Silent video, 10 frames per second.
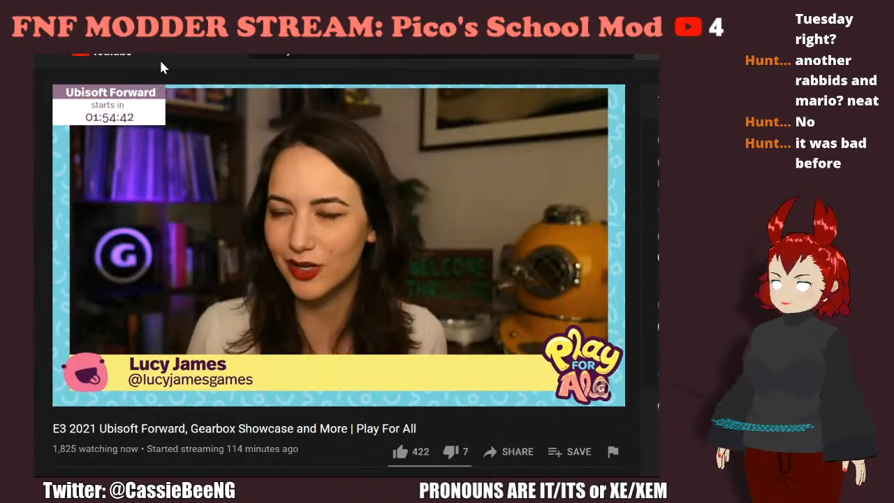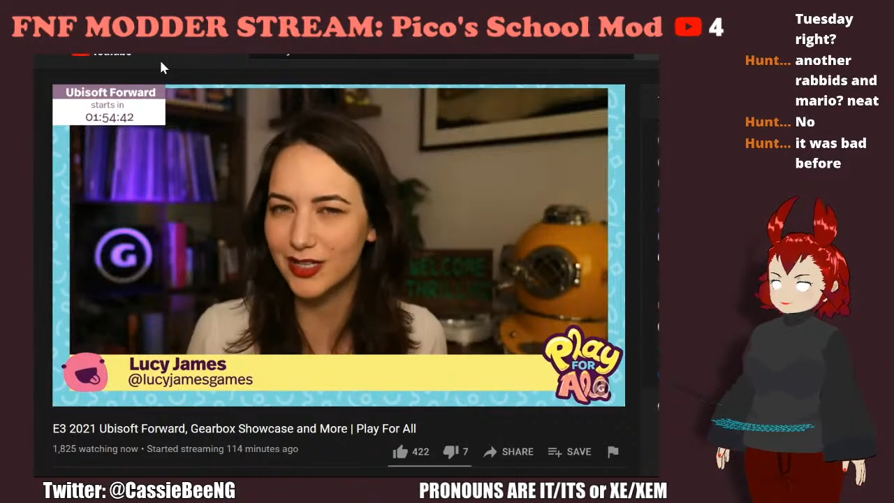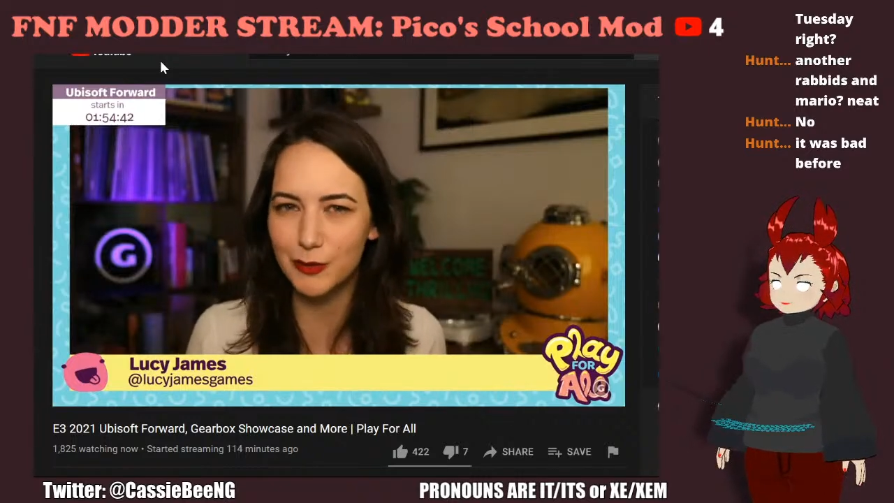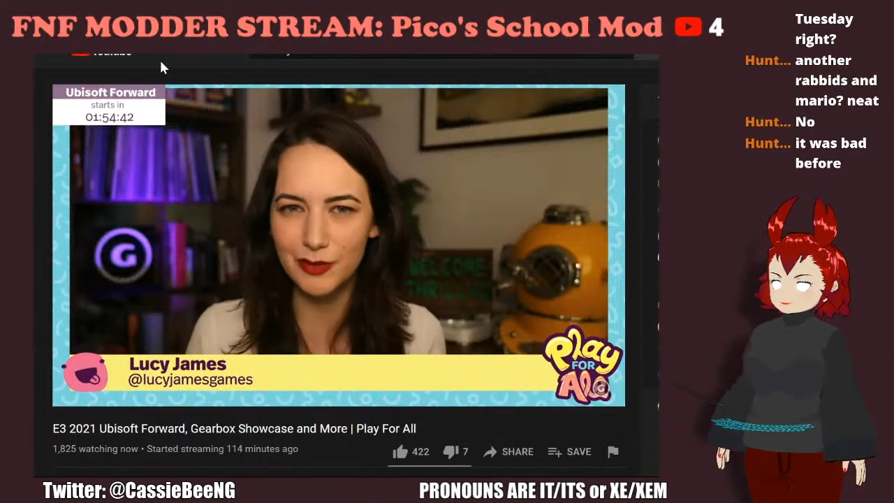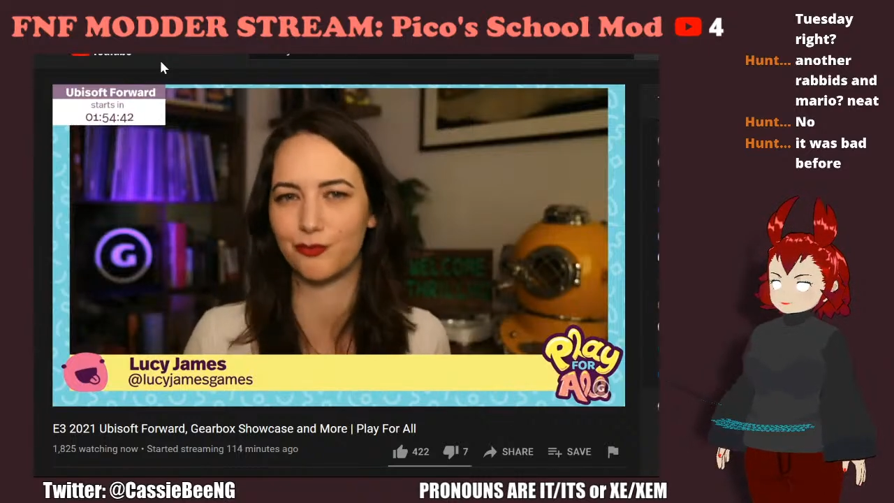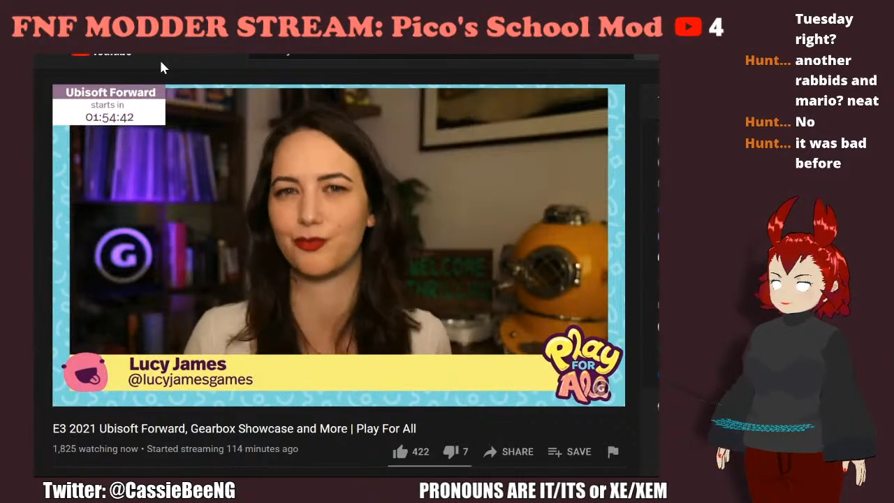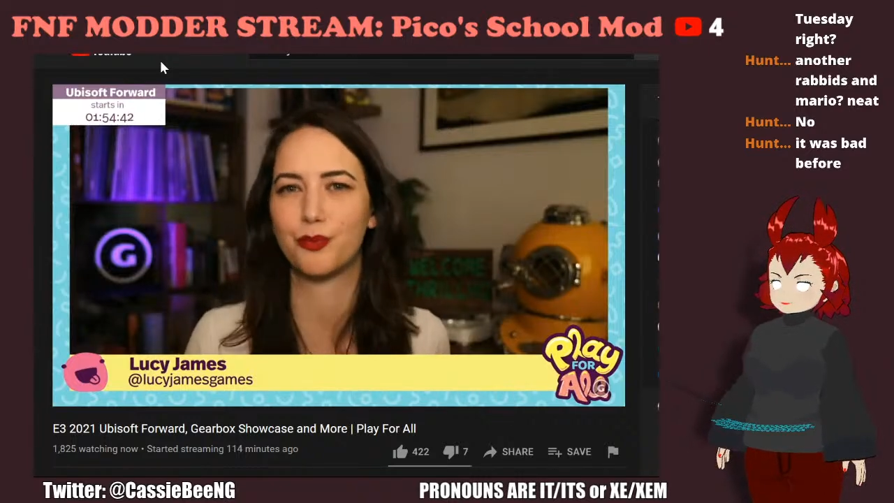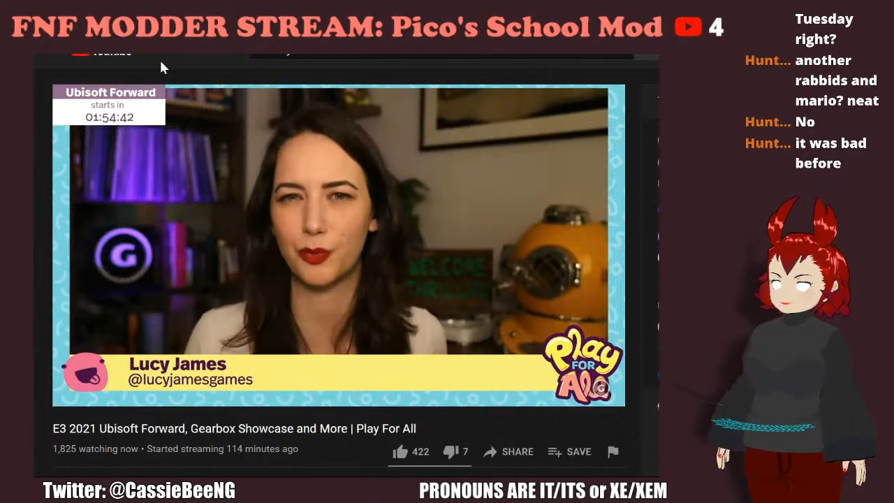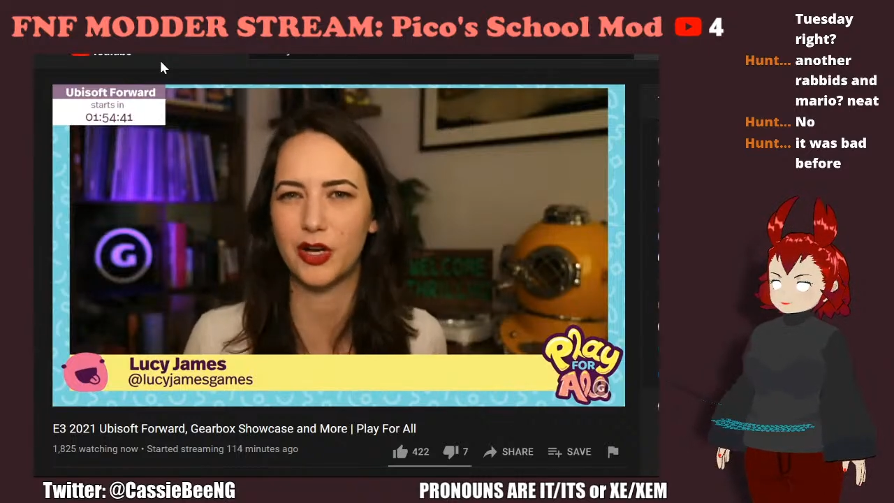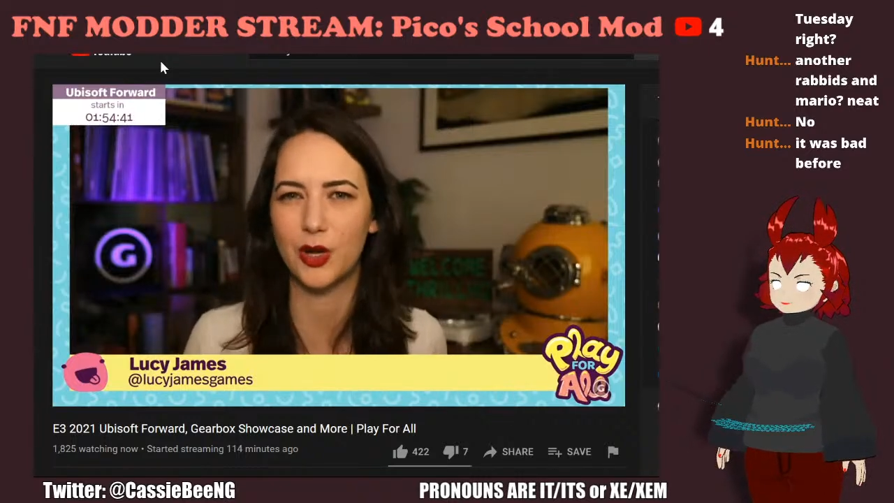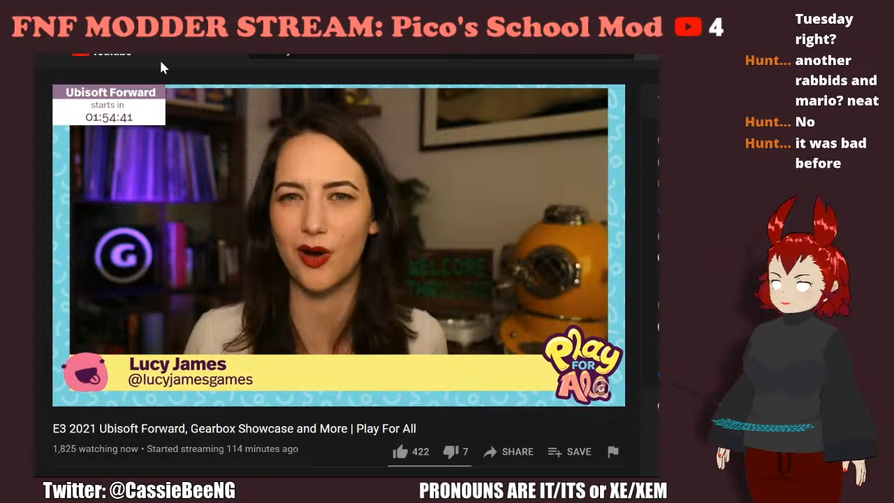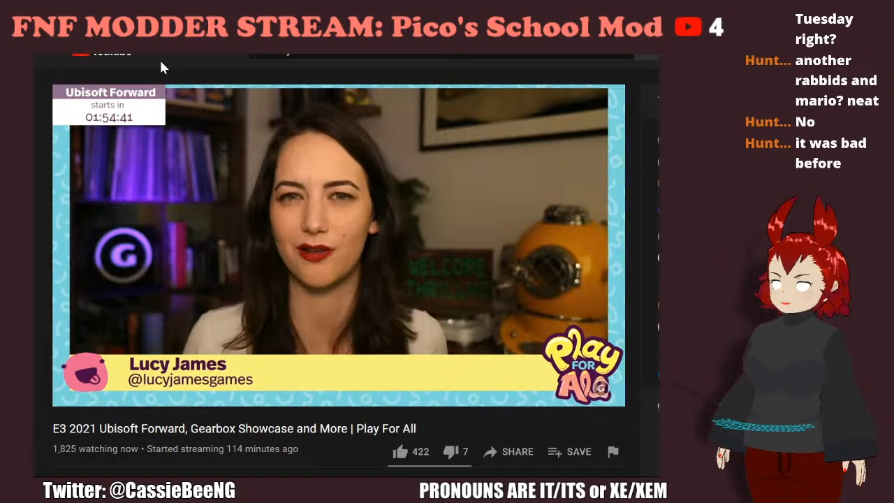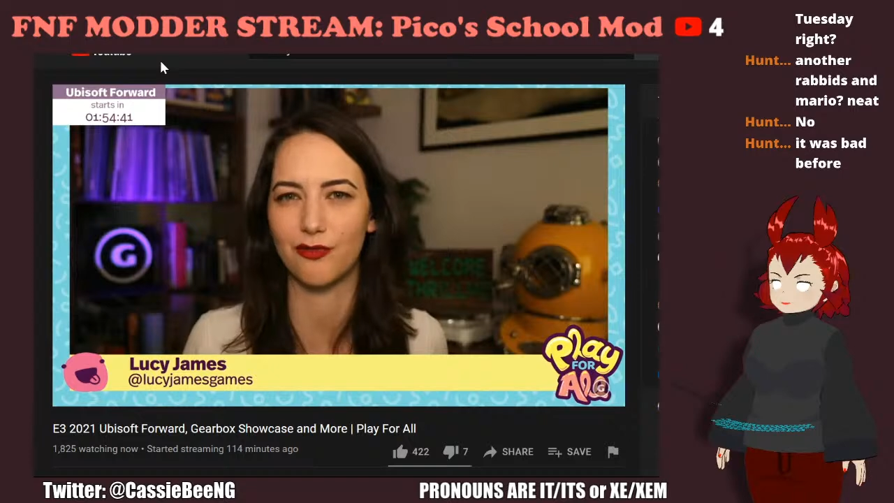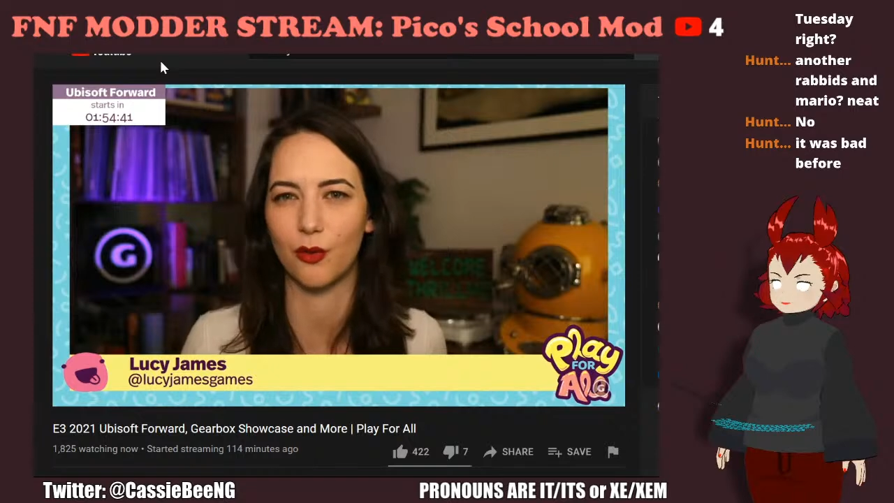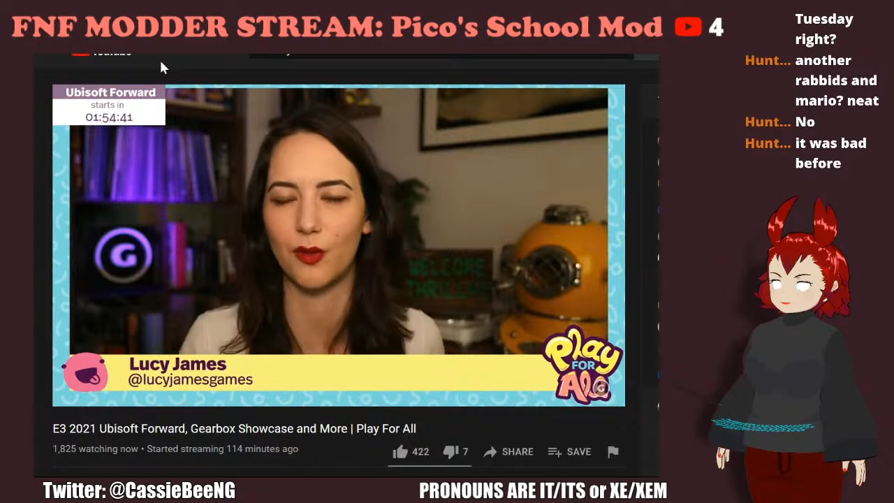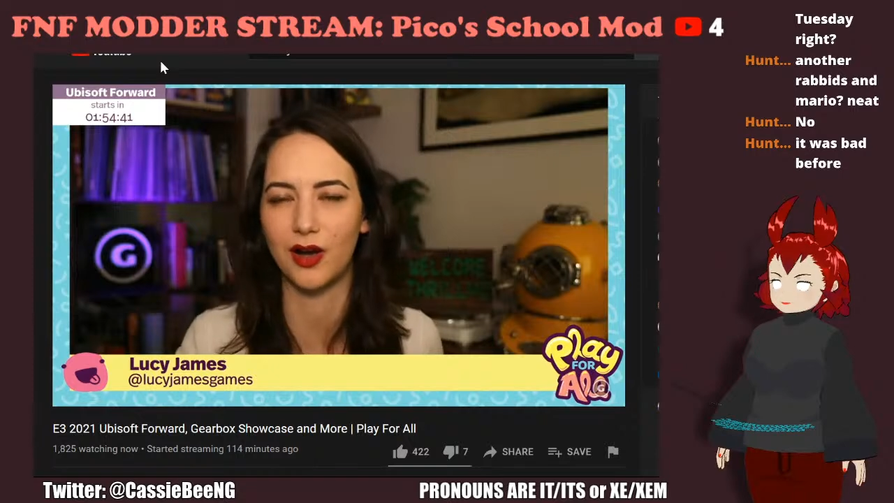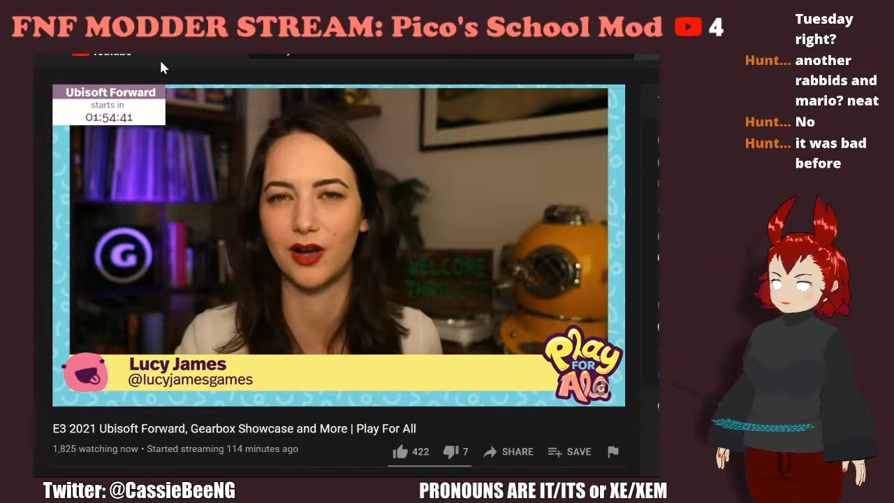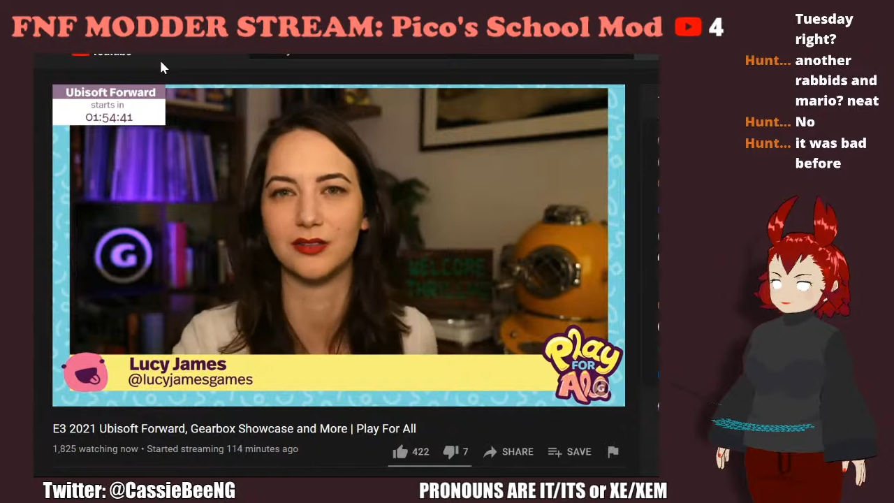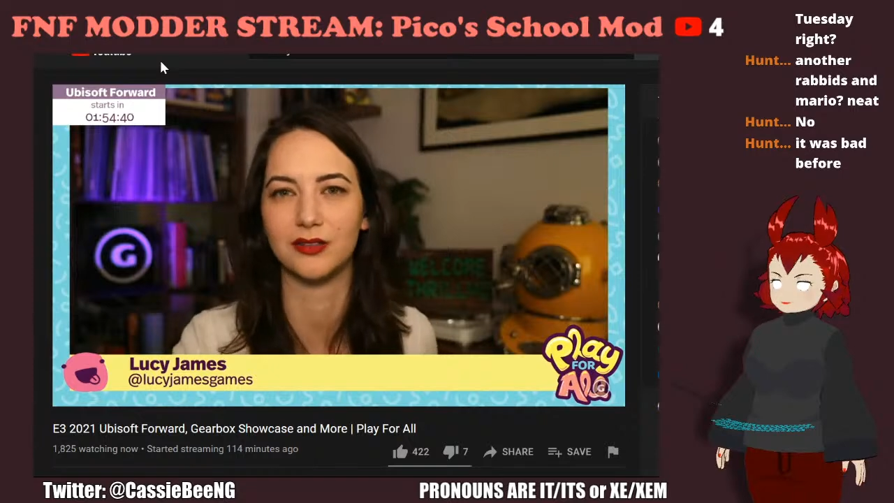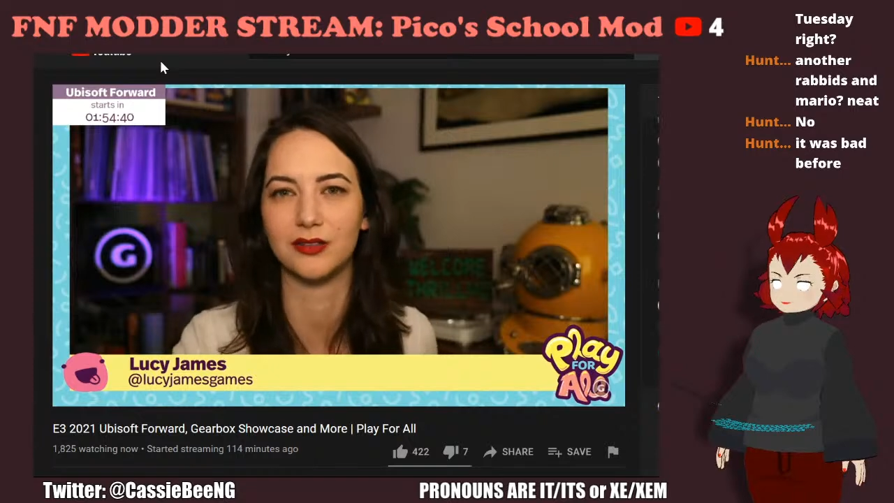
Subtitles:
It's been pretty quiet for a while.